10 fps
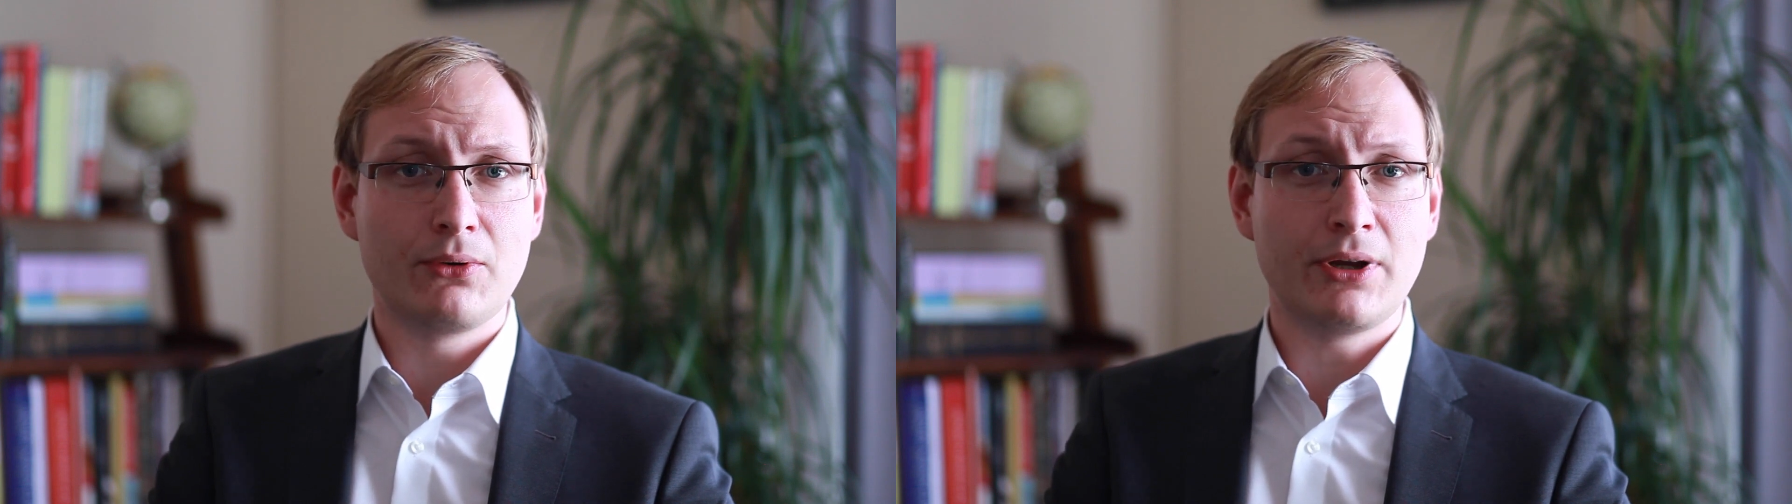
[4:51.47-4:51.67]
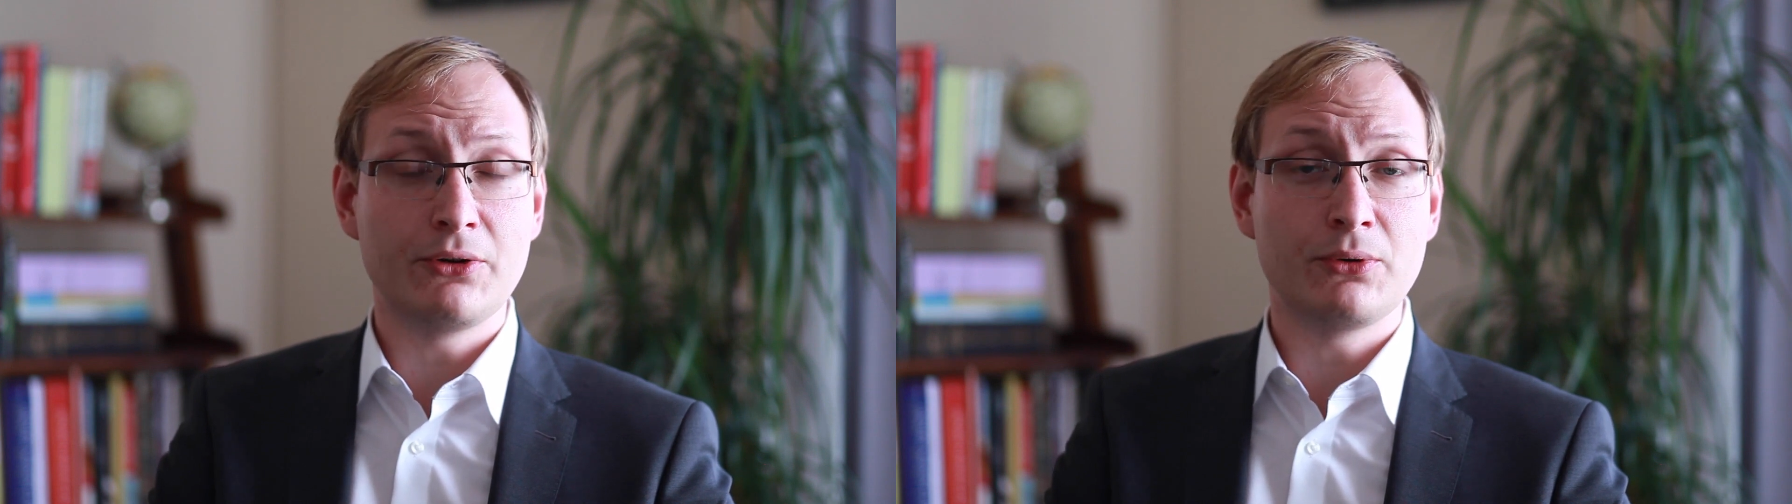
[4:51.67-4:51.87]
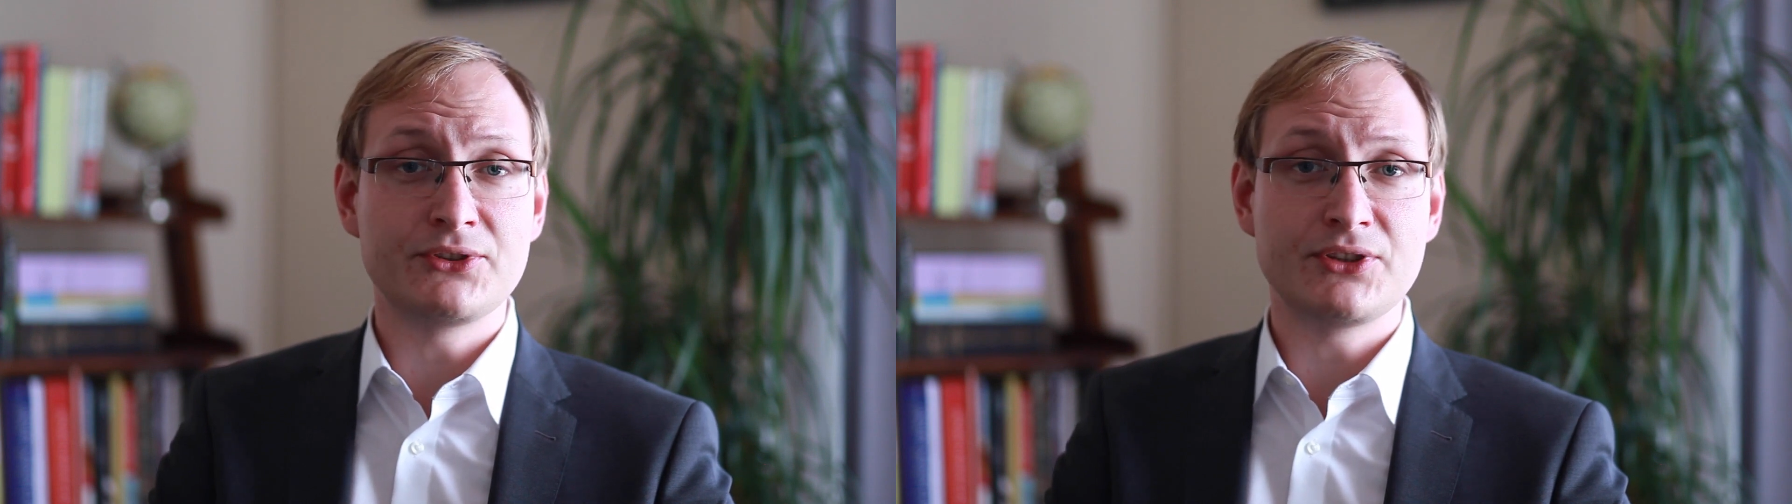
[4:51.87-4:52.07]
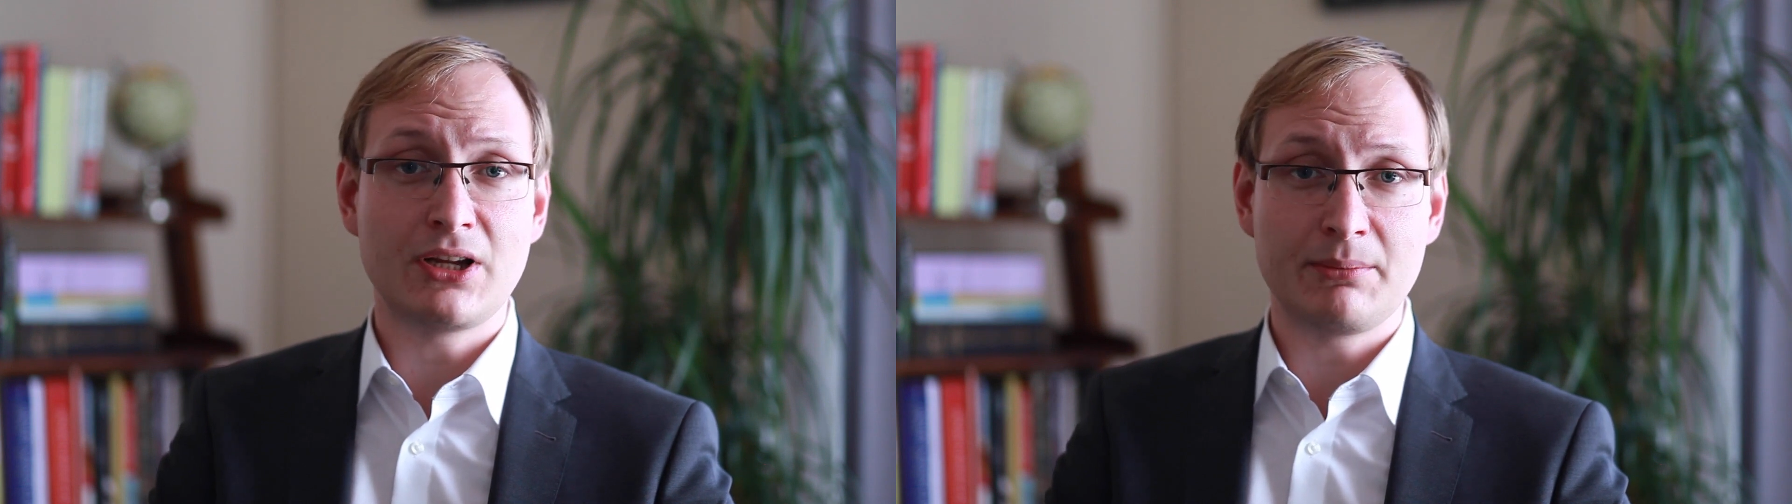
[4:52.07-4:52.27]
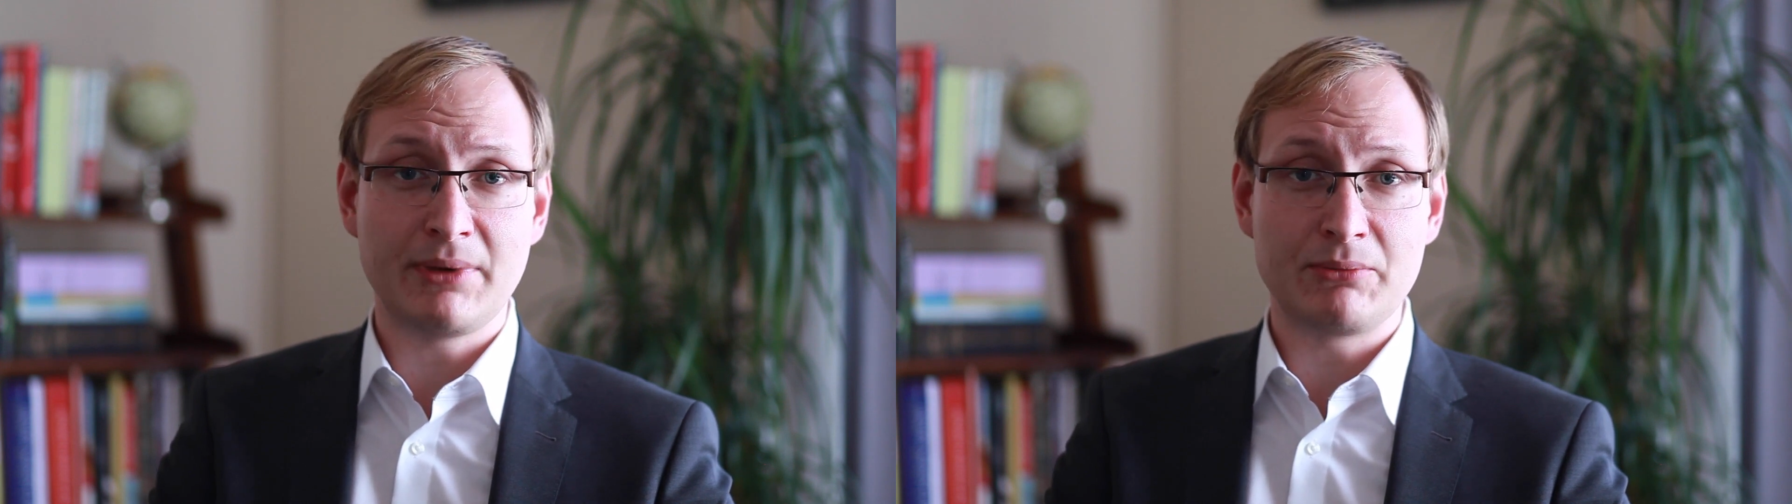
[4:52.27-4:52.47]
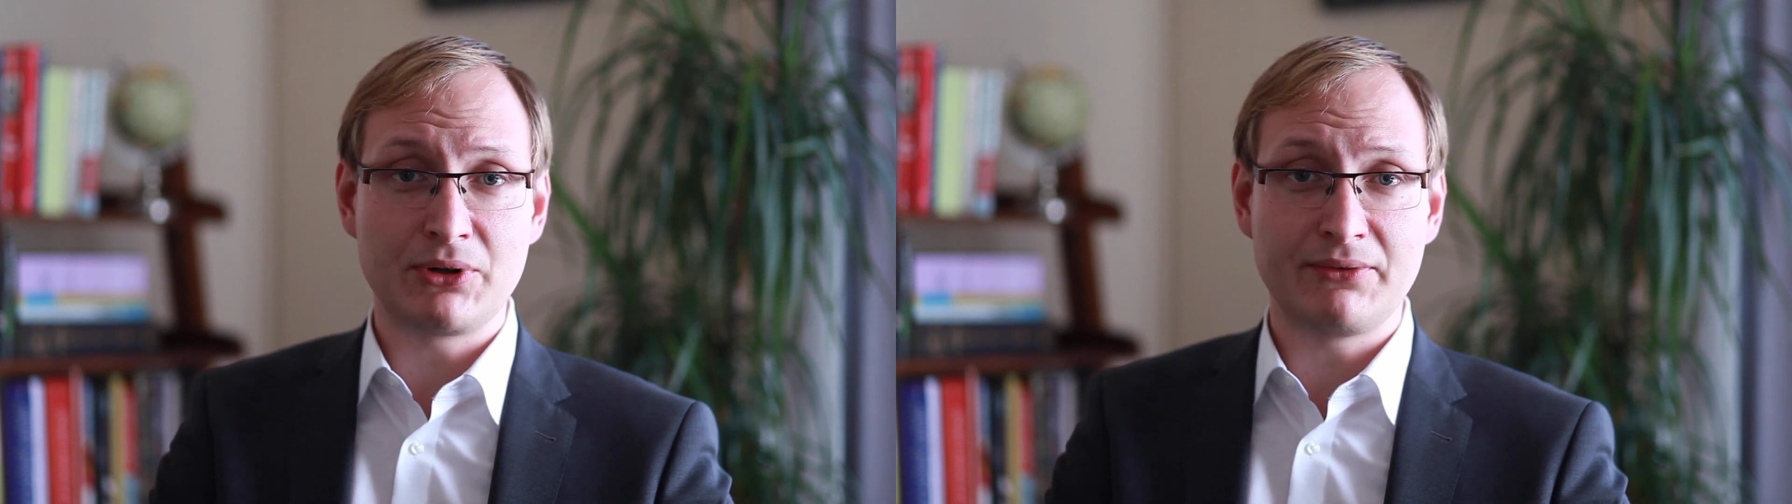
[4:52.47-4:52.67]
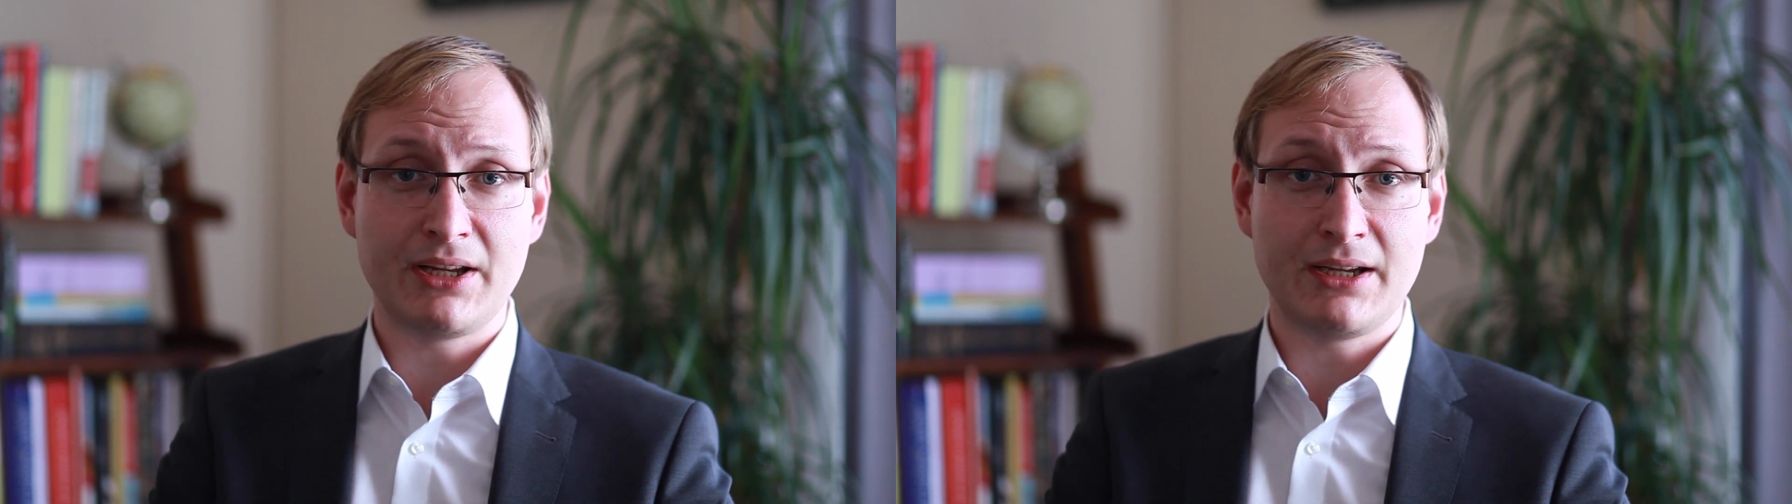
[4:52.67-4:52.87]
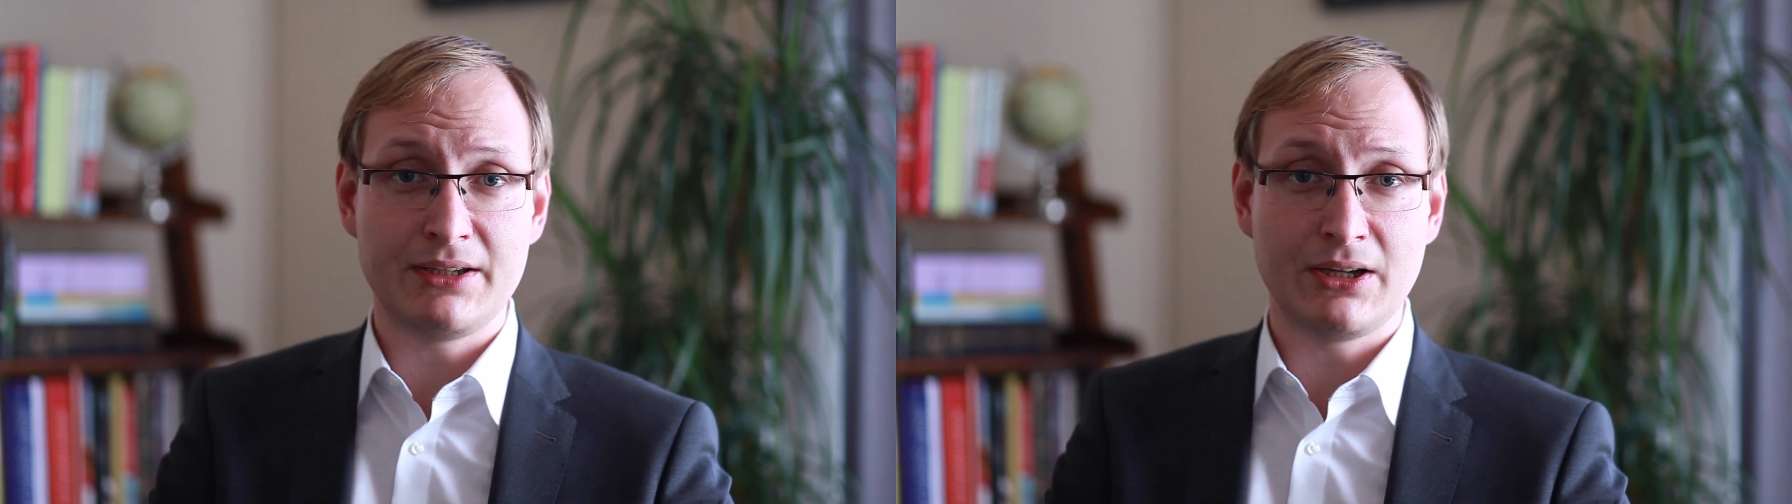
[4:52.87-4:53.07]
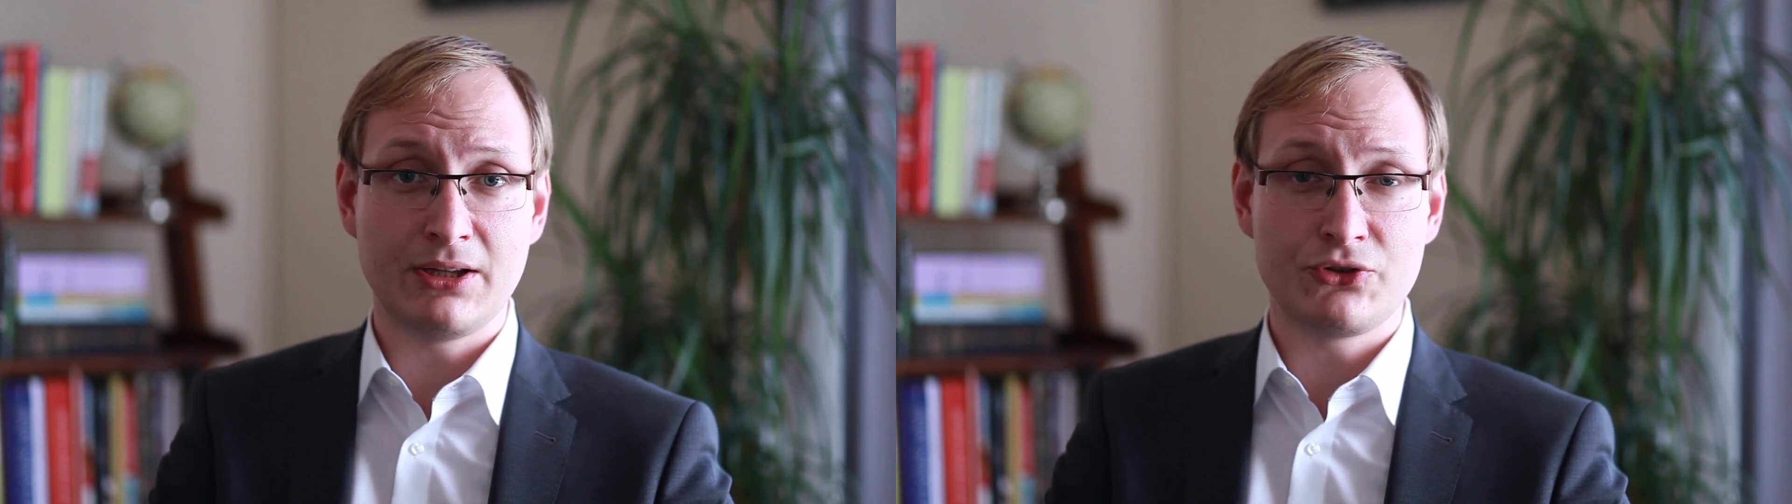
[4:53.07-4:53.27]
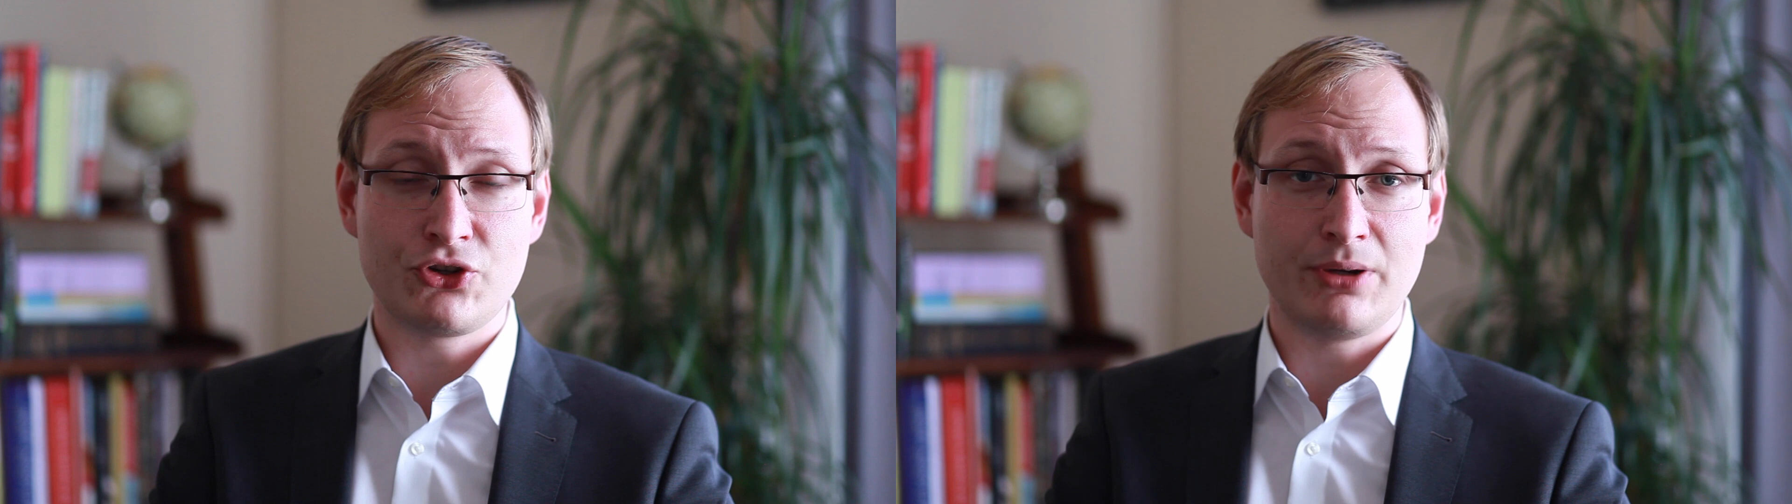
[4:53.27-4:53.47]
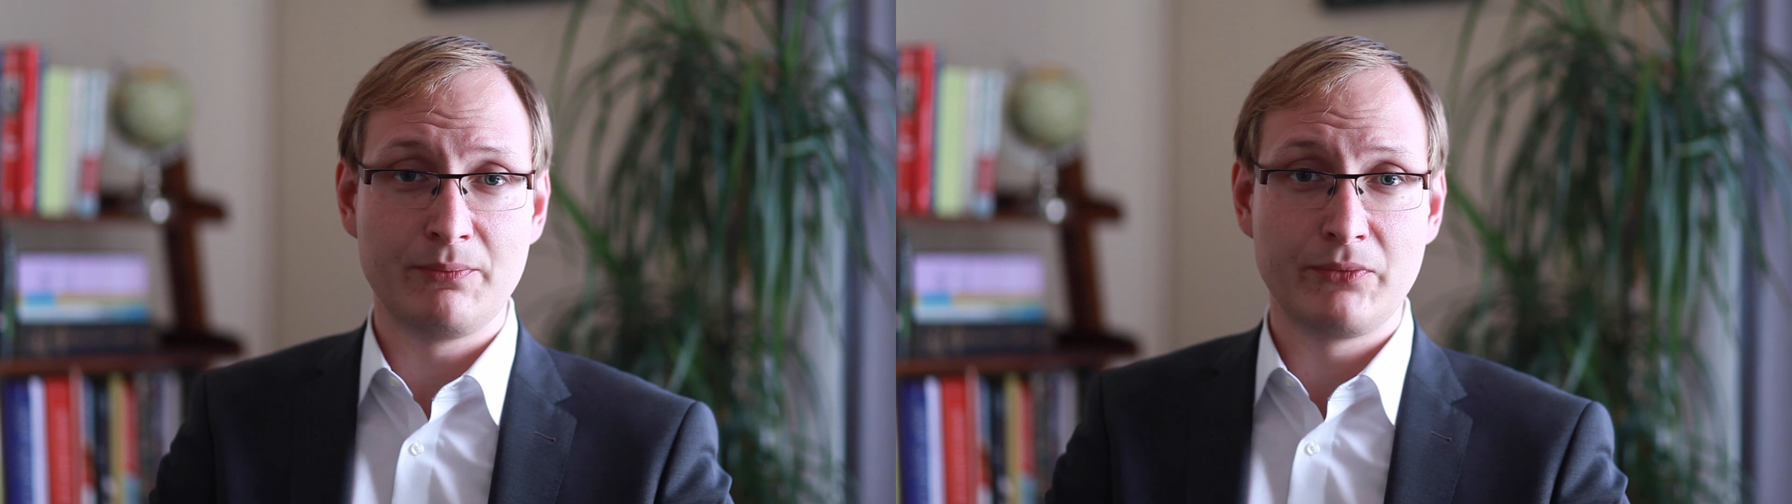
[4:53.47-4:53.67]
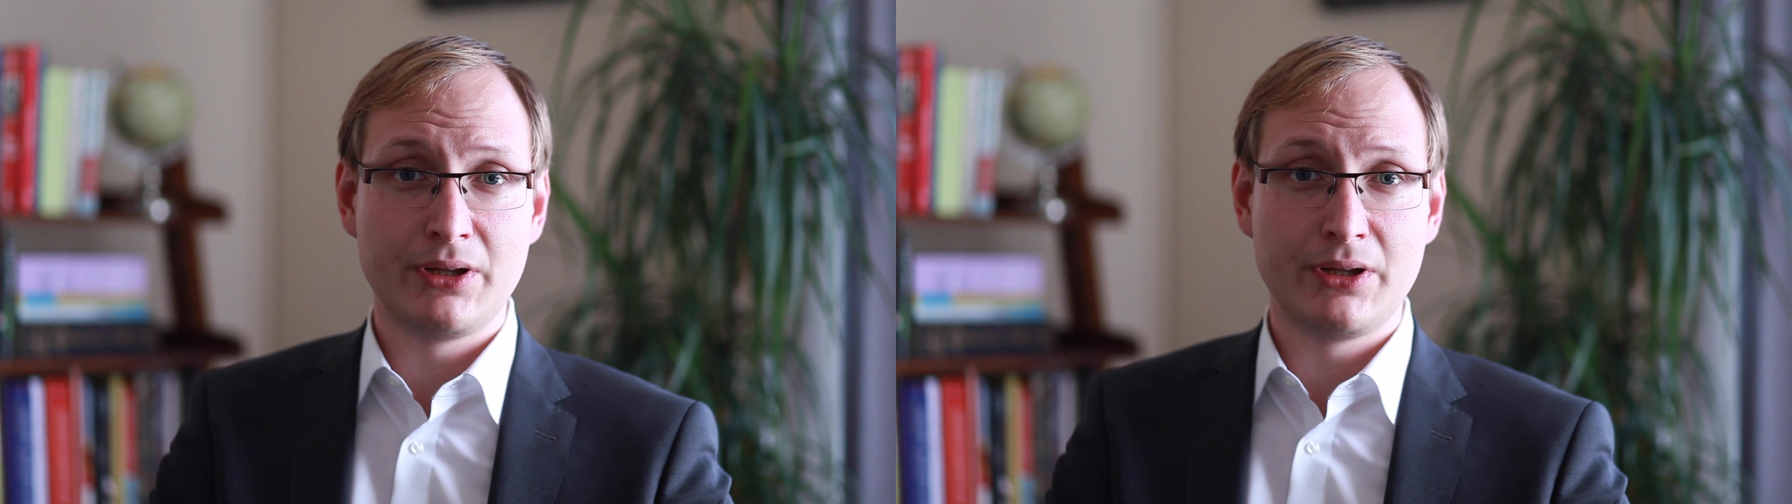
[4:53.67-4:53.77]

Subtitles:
and who is not a member of an ideology.